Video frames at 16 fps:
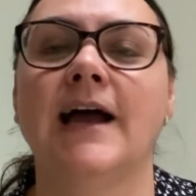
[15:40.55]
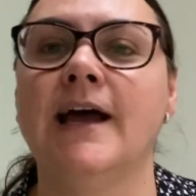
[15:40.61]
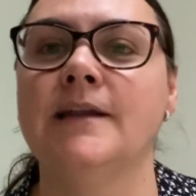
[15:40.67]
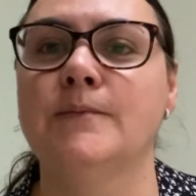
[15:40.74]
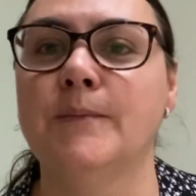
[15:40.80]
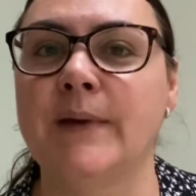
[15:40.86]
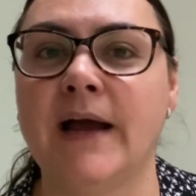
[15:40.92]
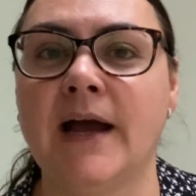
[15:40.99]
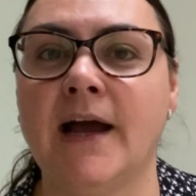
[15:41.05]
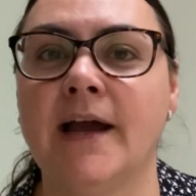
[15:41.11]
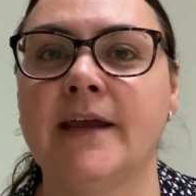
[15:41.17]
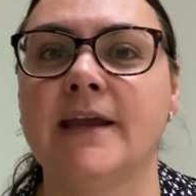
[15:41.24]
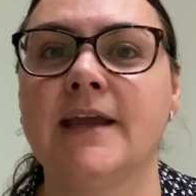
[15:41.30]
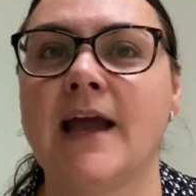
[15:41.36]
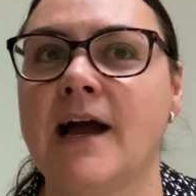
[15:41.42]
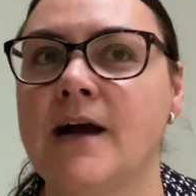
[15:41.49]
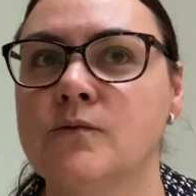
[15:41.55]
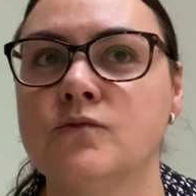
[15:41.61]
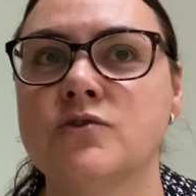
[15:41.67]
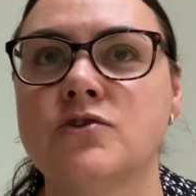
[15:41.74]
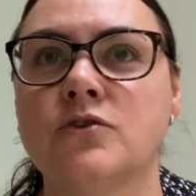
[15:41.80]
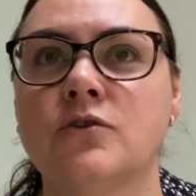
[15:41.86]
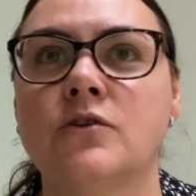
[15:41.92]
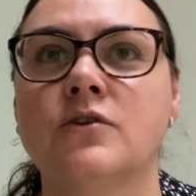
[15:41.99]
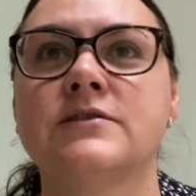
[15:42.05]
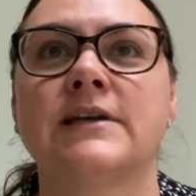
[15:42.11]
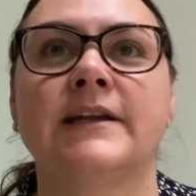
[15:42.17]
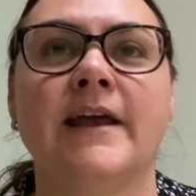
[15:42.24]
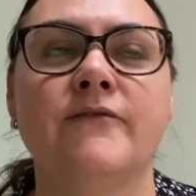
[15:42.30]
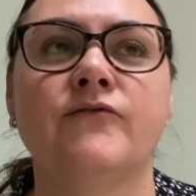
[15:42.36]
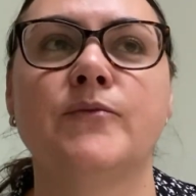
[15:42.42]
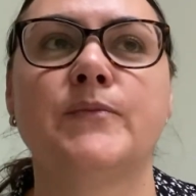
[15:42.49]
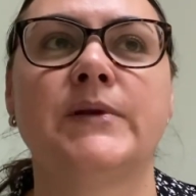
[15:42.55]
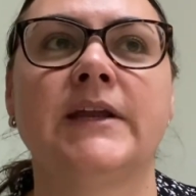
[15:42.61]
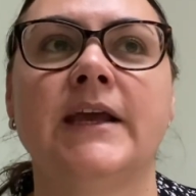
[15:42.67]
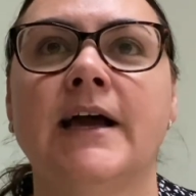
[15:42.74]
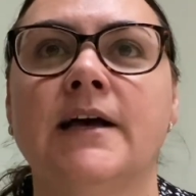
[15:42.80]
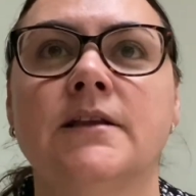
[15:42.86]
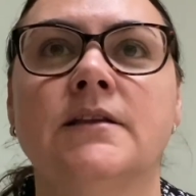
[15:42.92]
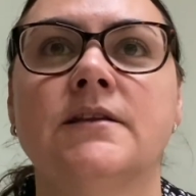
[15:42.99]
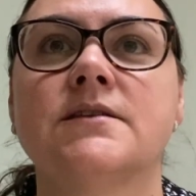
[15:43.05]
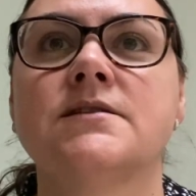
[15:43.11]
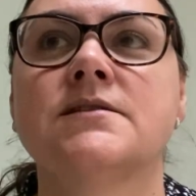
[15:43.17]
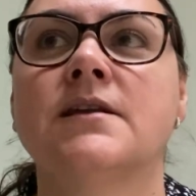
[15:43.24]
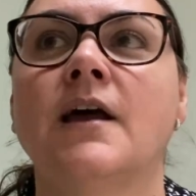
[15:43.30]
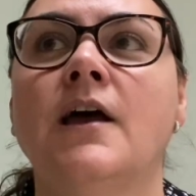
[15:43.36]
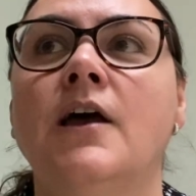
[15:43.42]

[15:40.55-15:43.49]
and by councils and everybody else,